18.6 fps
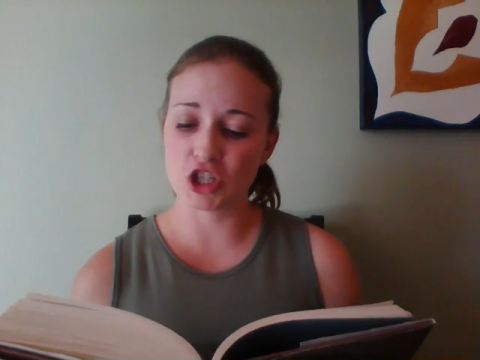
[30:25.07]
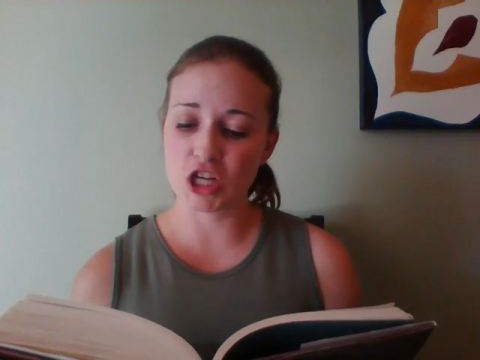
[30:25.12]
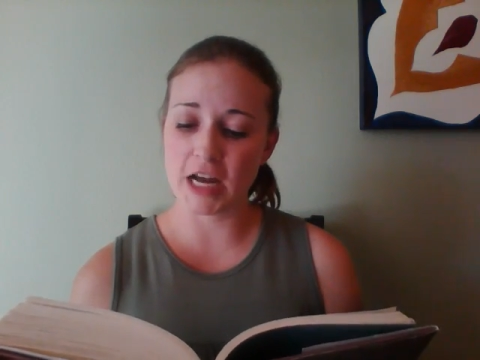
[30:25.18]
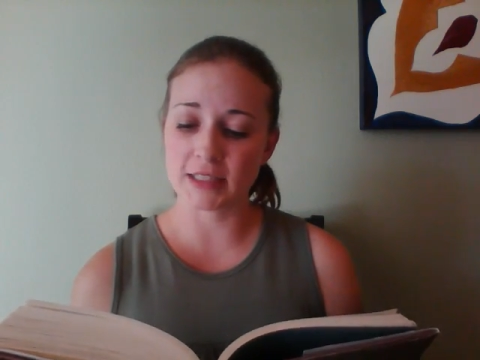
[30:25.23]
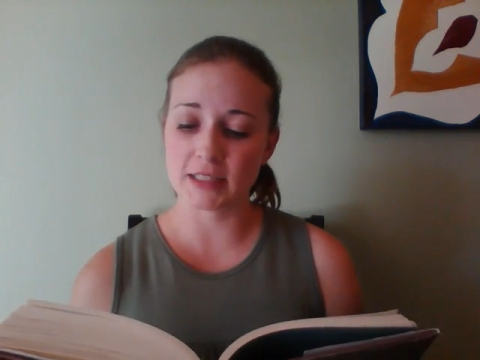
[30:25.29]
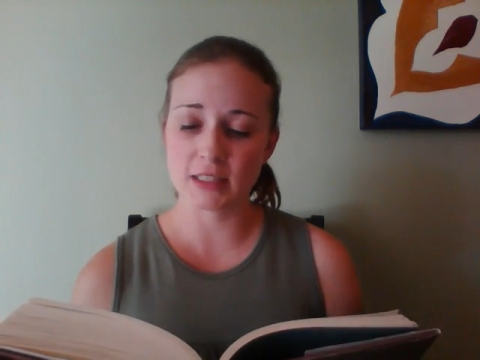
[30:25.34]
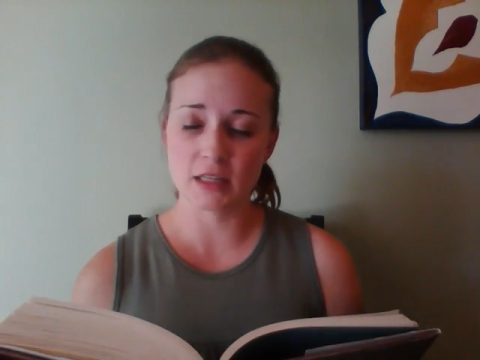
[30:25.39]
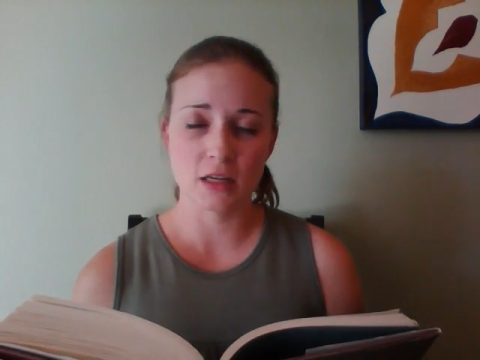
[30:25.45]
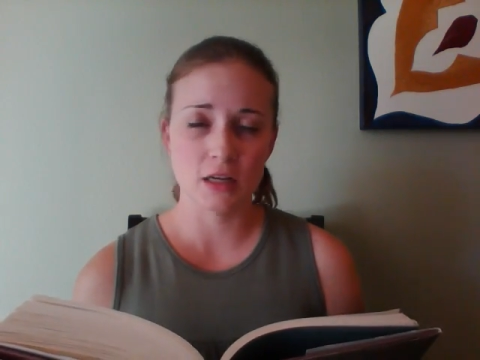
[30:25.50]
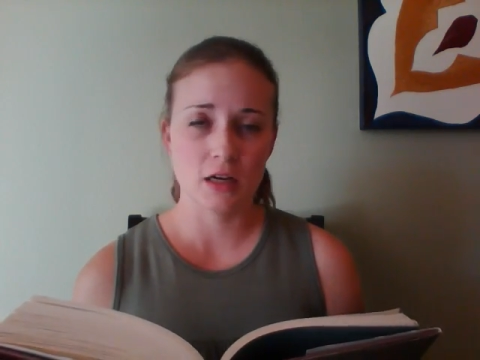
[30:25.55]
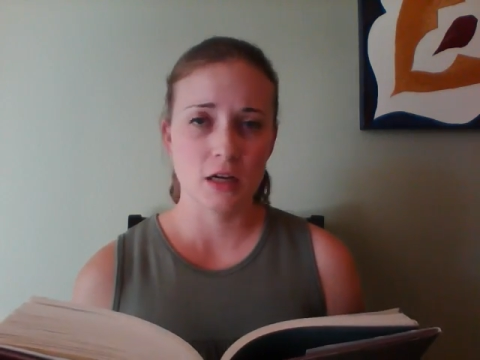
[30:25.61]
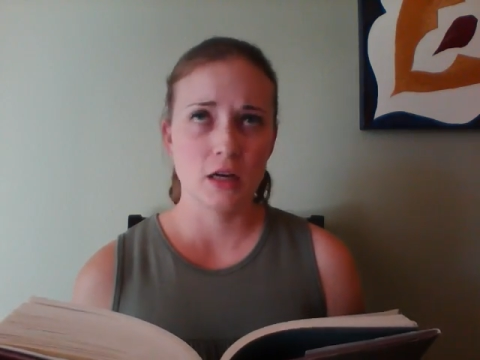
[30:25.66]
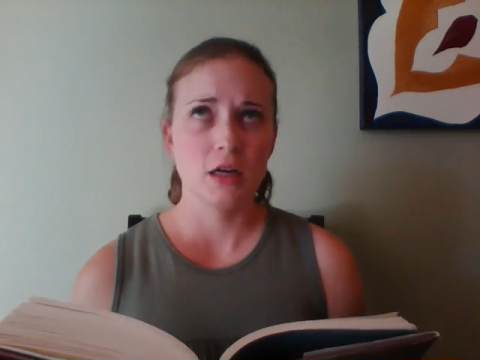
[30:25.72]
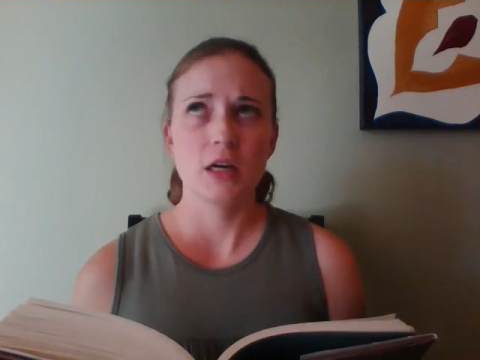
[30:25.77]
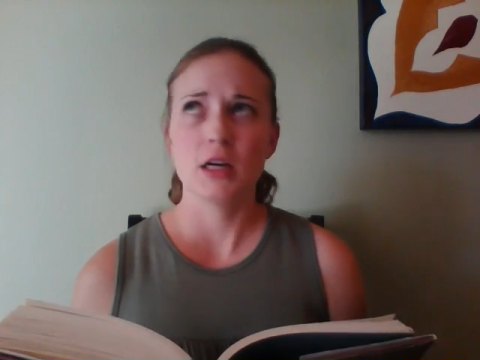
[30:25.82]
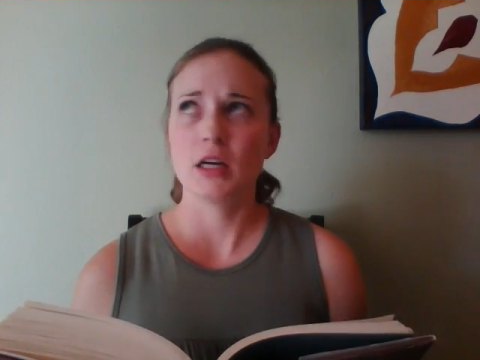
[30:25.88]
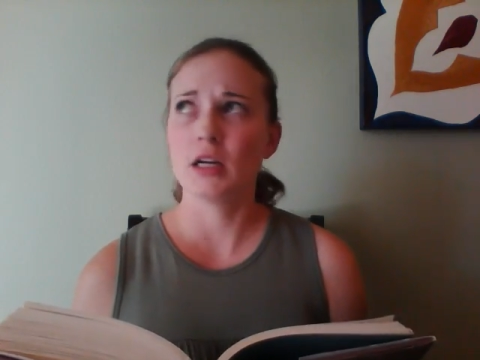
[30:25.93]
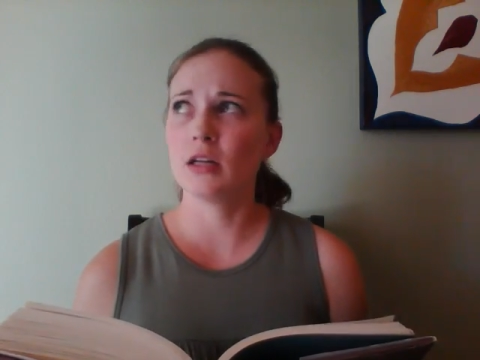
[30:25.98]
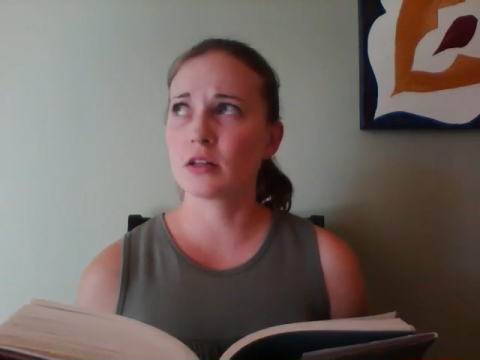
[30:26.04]
chest.
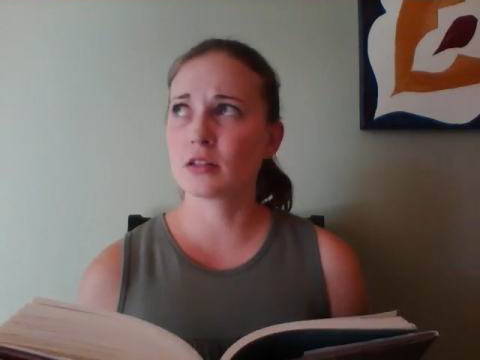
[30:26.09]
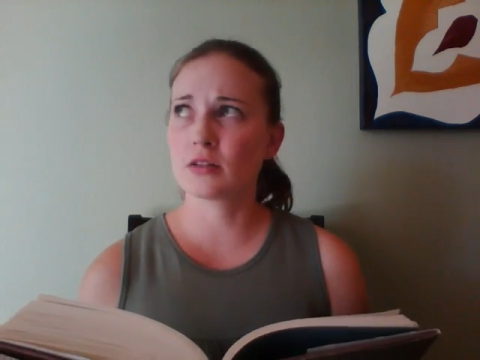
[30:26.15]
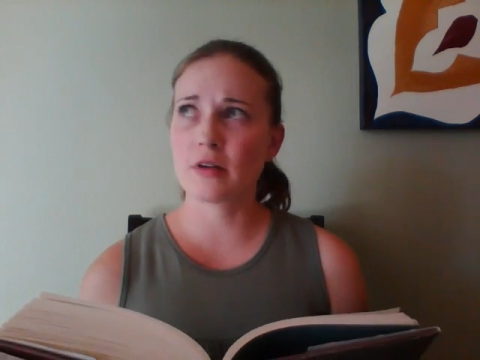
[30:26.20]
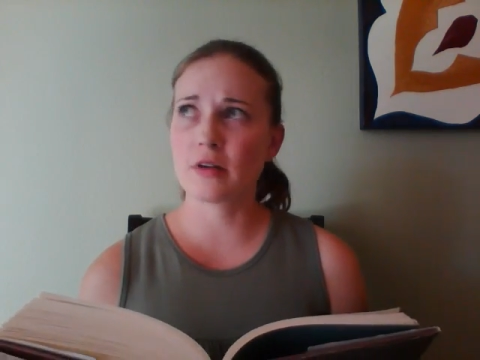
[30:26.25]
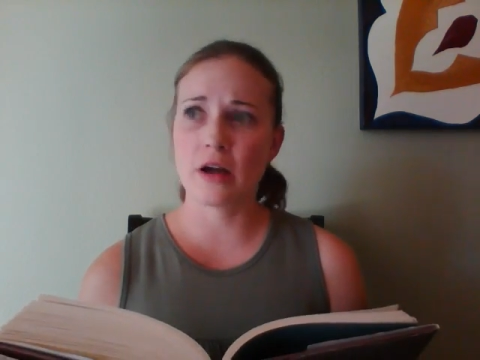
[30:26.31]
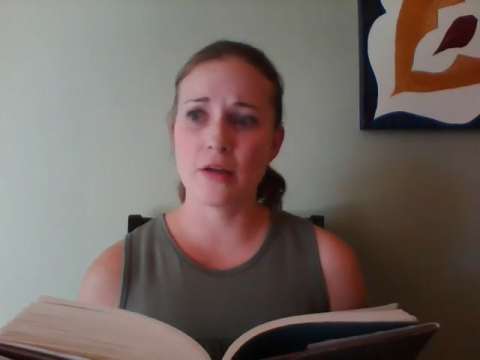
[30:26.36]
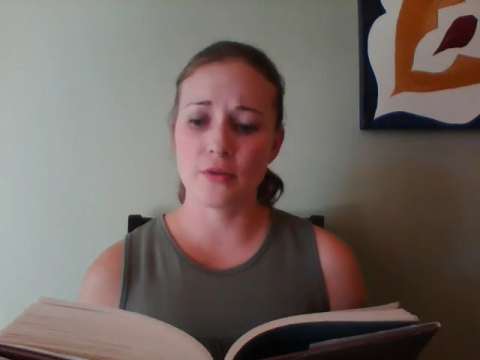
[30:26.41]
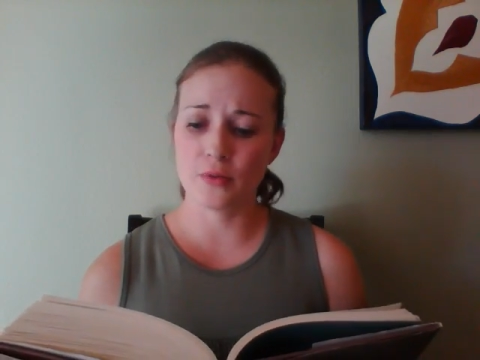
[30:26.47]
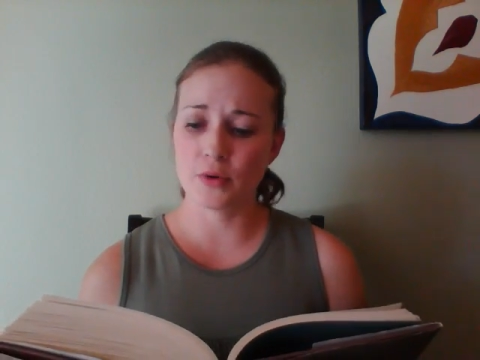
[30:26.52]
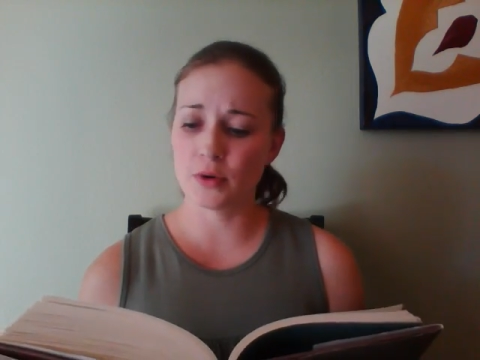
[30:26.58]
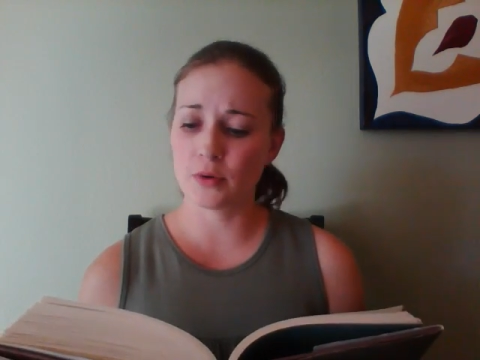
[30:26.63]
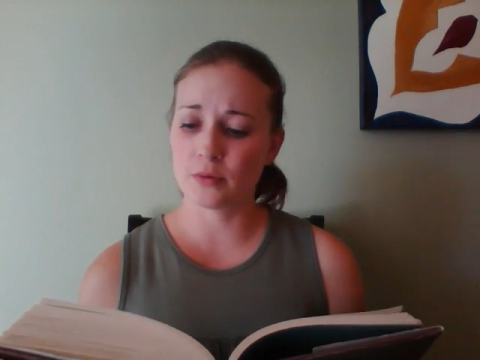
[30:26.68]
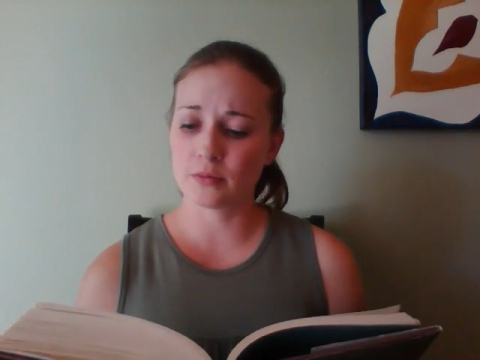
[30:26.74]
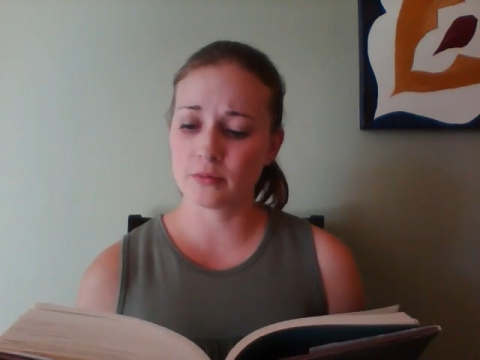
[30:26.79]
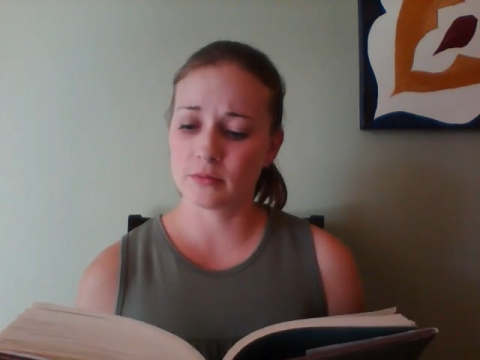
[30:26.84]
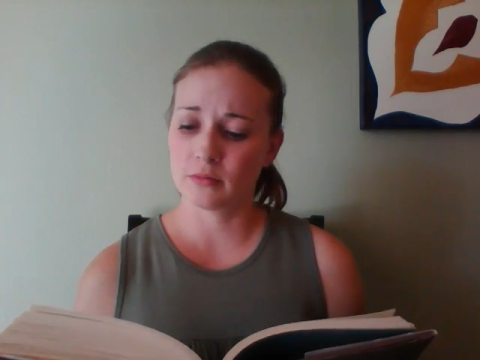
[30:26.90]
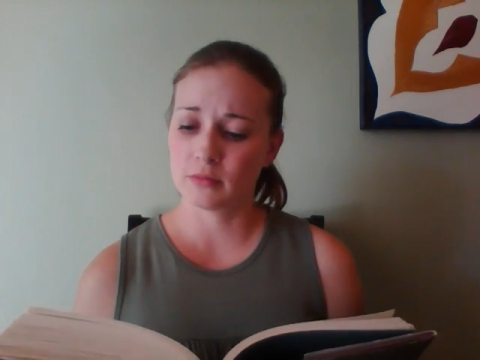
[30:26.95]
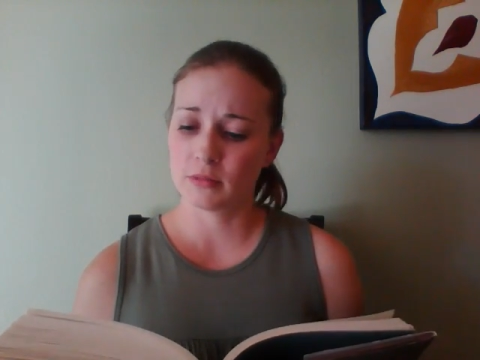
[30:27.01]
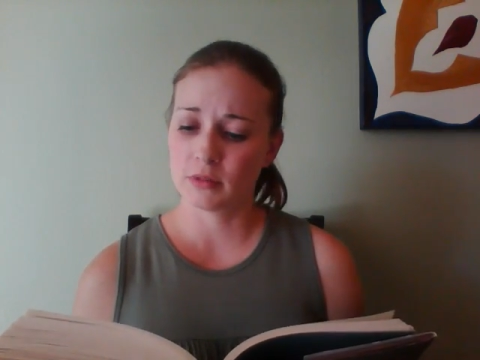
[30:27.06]
He looked around the
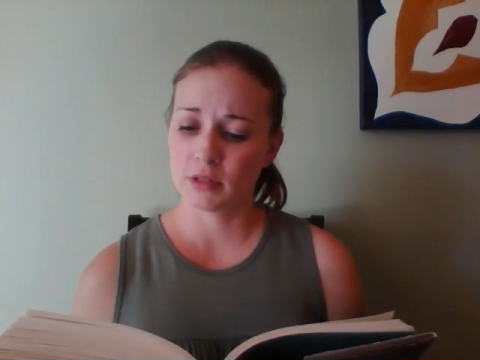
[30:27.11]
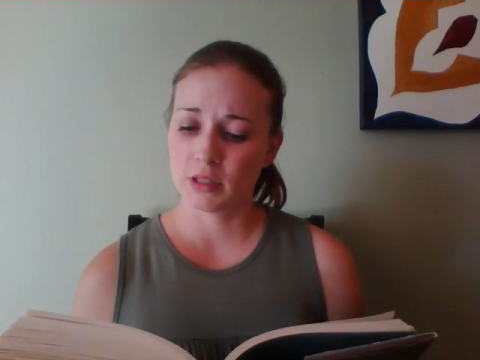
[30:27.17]
room.